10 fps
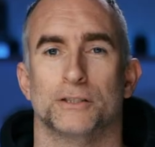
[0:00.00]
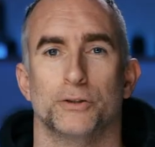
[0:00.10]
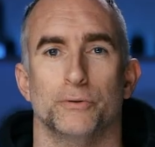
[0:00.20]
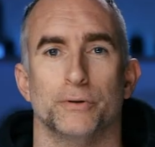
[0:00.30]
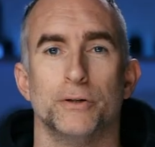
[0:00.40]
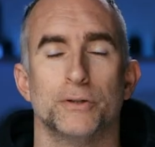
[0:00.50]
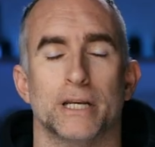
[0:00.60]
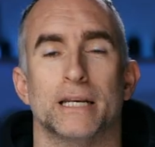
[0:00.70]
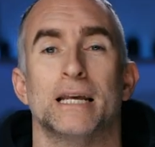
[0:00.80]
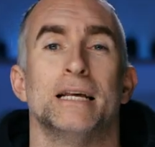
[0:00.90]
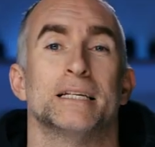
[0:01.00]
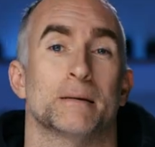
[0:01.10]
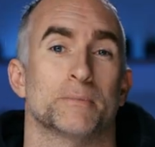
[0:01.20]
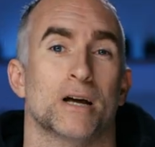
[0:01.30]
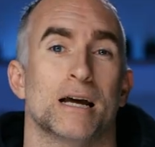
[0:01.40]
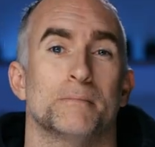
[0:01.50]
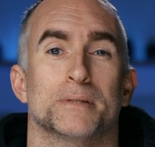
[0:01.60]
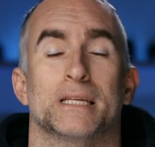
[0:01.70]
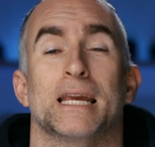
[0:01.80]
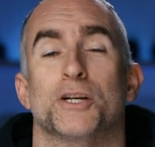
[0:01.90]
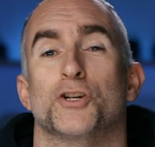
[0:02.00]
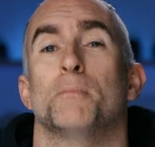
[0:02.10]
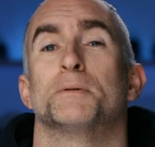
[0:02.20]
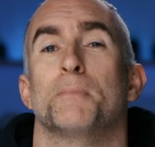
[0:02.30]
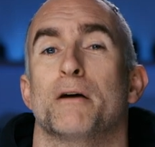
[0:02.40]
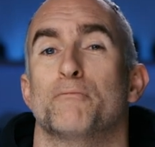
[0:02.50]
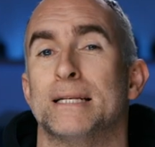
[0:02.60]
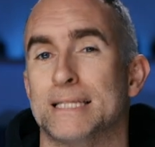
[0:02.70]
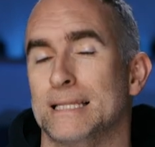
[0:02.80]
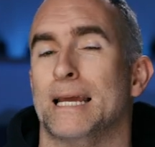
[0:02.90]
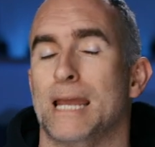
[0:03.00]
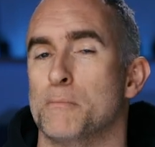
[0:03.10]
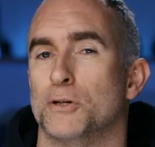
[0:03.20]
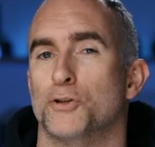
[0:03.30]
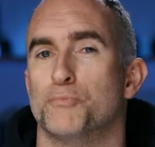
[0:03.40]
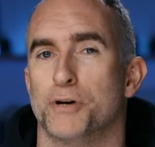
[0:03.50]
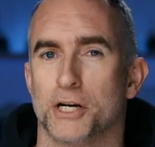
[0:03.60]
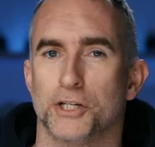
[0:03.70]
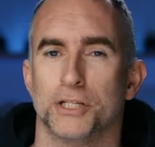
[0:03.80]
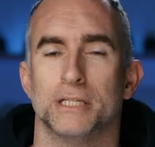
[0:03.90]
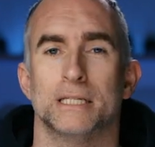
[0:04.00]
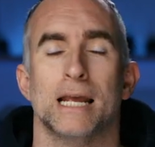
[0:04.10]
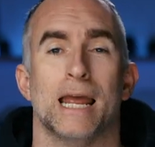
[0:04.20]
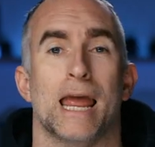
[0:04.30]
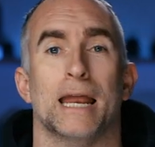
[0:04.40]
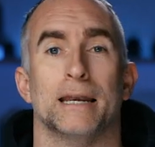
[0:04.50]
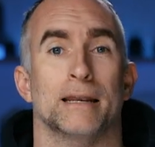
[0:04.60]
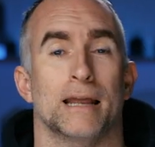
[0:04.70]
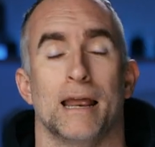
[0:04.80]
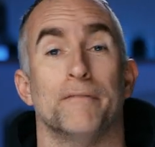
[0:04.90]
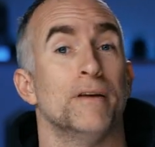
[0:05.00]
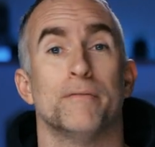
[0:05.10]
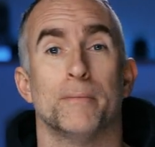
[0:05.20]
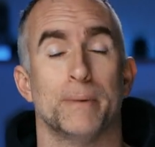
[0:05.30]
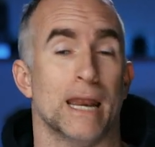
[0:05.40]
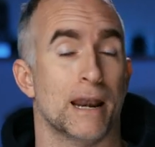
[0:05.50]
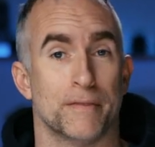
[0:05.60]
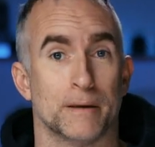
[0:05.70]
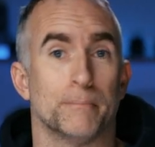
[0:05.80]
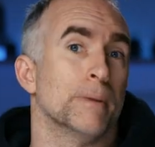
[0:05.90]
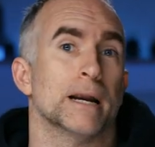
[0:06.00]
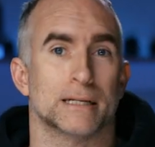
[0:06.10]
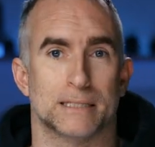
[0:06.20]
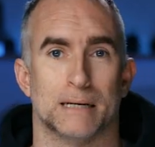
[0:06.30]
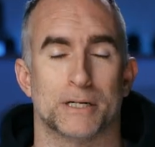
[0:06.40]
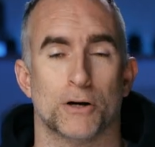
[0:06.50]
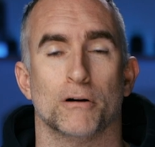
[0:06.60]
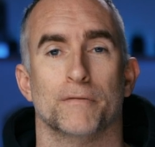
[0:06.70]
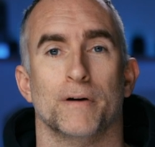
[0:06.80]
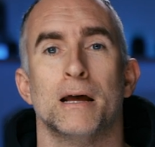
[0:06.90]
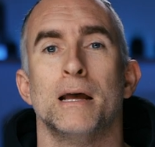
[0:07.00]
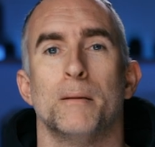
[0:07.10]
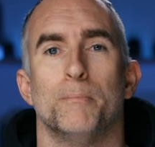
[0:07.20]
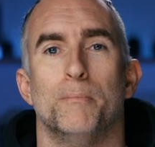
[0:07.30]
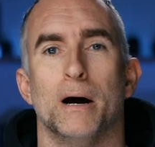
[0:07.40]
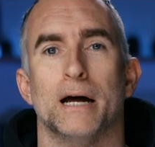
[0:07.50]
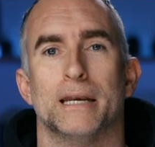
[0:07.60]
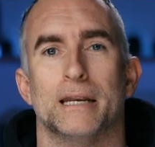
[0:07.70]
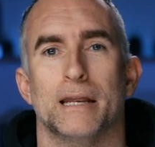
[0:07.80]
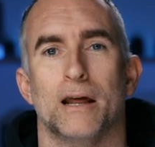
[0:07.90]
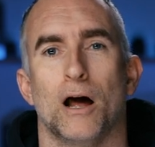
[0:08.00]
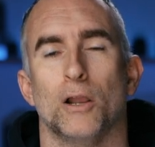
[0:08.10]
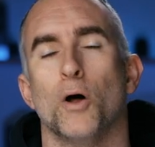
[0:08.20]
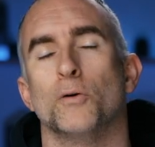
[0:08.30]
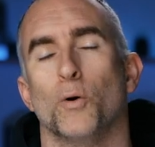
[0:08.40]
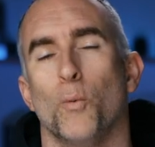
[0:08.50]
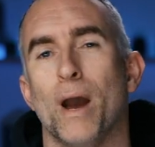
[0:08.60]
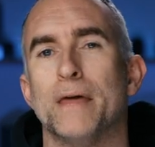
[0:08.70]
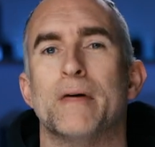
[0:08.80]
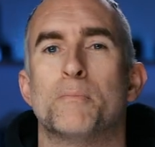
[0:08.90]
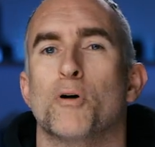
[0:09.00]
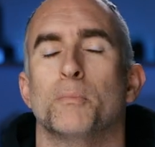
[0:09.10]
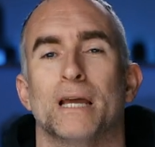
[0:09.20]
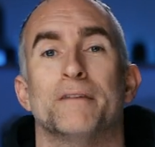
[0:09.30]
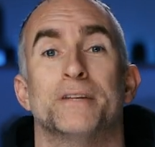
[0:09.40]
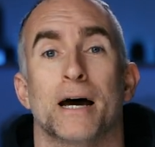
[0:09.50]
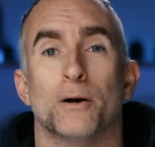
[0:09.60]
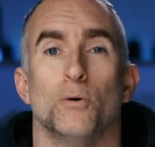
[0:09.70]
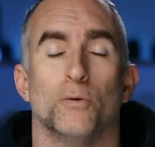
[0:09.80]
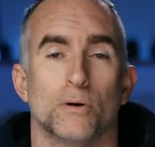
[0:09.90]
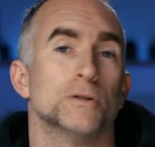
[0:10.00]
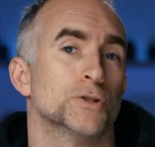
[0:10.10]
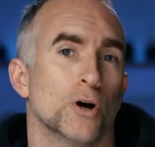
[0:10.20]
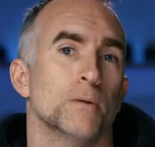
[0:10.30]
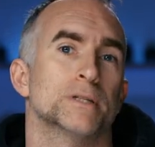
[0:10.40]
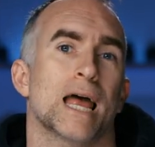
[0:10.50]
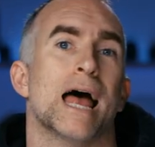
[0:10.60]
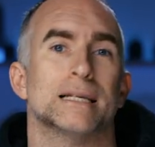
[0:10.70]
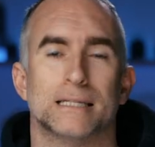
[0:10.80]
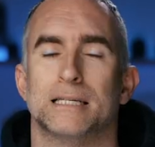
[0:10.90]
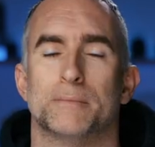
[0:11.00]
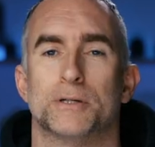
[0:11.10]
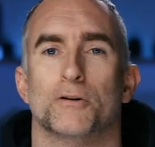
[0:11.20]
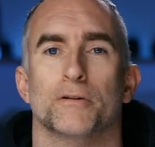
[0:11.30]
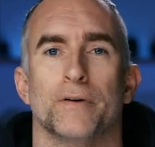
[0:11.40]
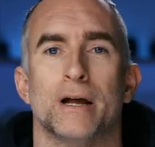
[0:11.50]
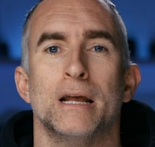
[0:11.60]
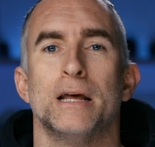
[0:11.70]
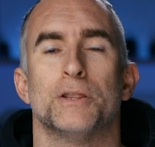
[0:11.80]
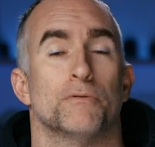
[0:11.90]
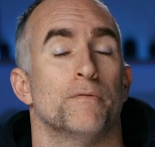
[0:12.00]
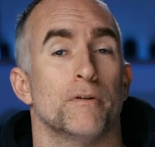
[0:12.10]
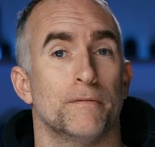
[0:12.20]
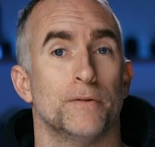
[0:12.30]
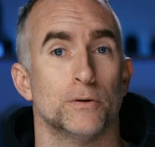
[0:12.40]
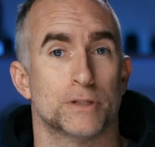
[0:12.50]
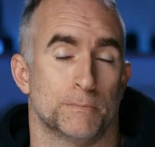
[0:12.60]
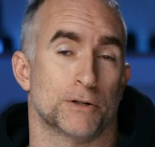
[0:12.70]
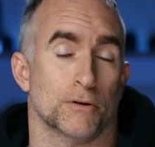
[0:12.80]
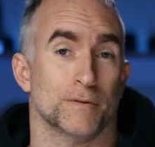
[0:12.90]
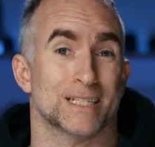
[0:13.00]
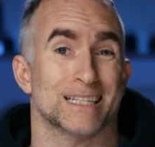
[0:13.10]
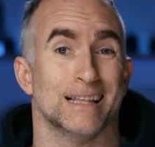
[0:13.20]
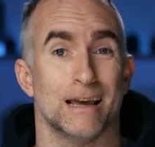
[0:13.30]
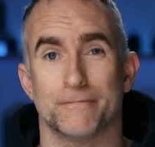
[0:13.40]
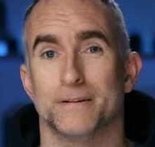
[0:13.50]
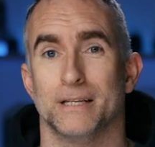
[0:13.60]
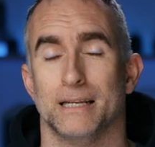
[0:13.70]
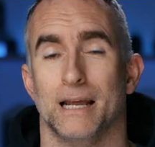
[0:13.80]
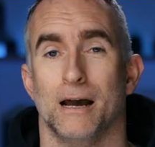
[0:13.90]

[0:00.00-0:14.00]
to use it, sometimes get jobs by renting that camera to productions, and have never been anything but a cinematographer. But along the way, they probably have done all those jobs as a cinematographer. There are very few cinematographers left